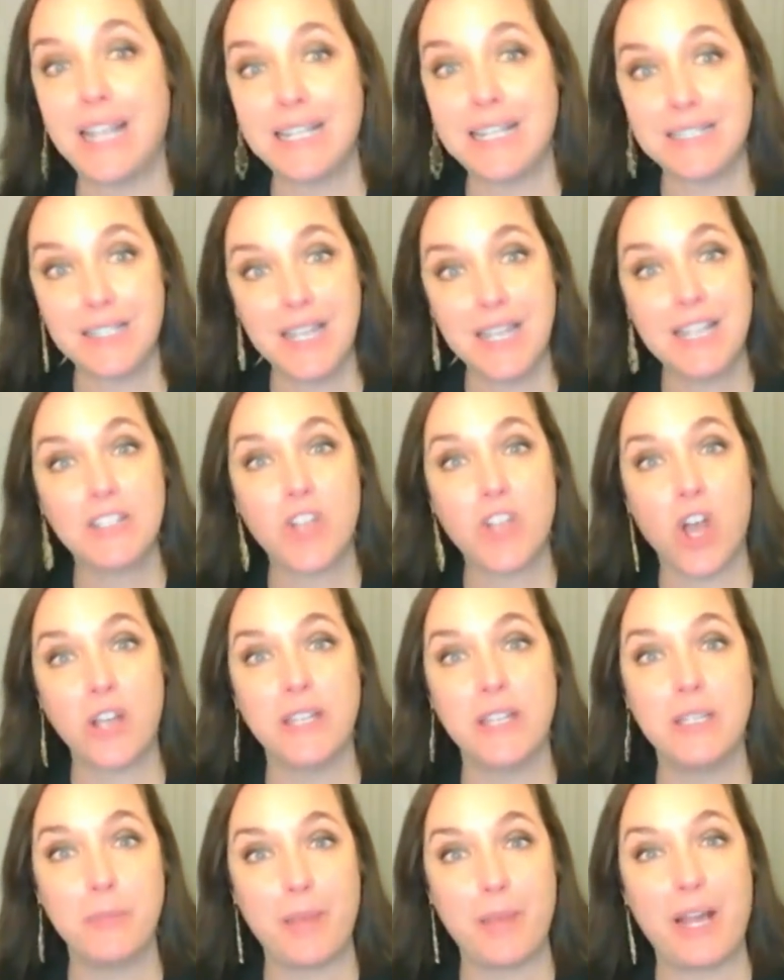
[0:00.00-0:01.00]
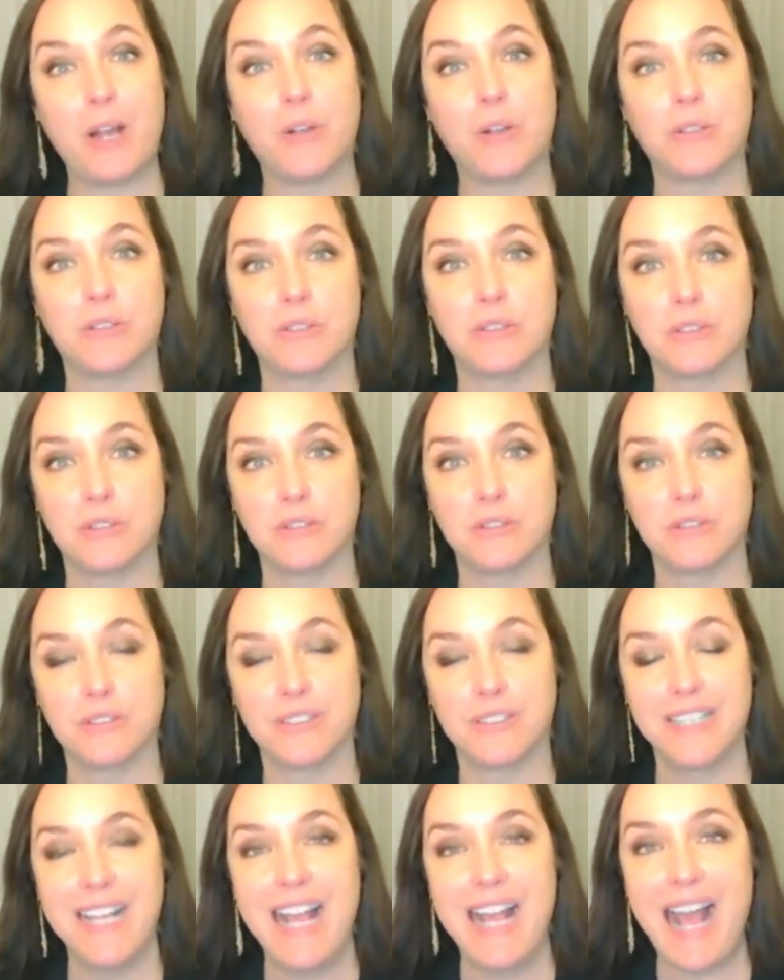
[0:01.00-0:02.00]
last night, talking about
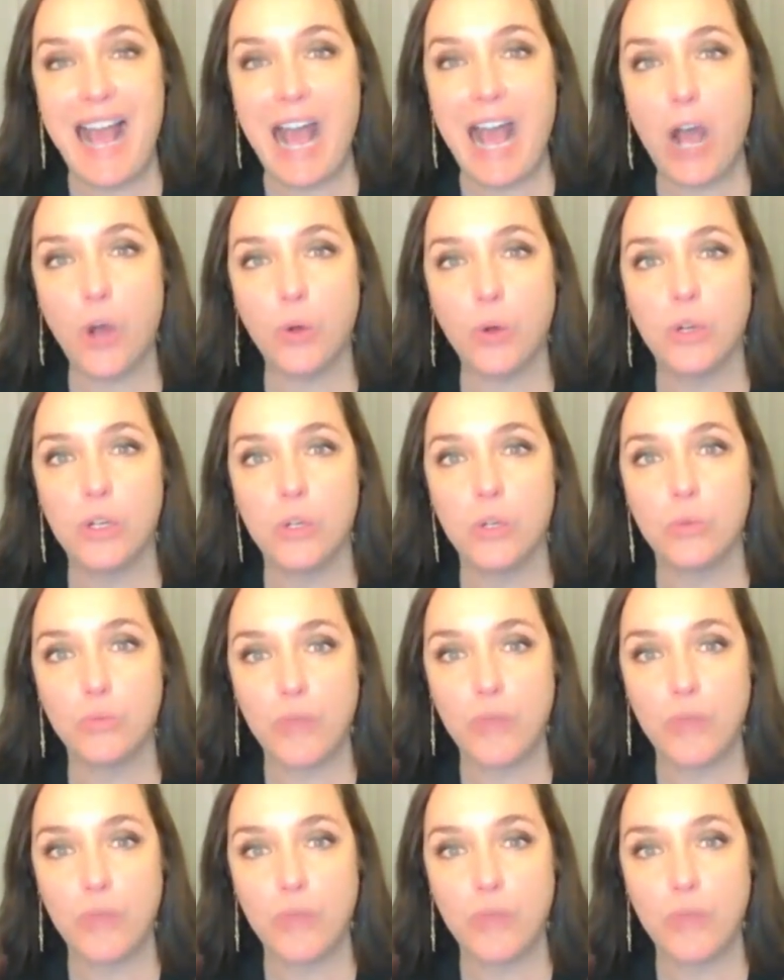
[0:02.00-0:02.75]
how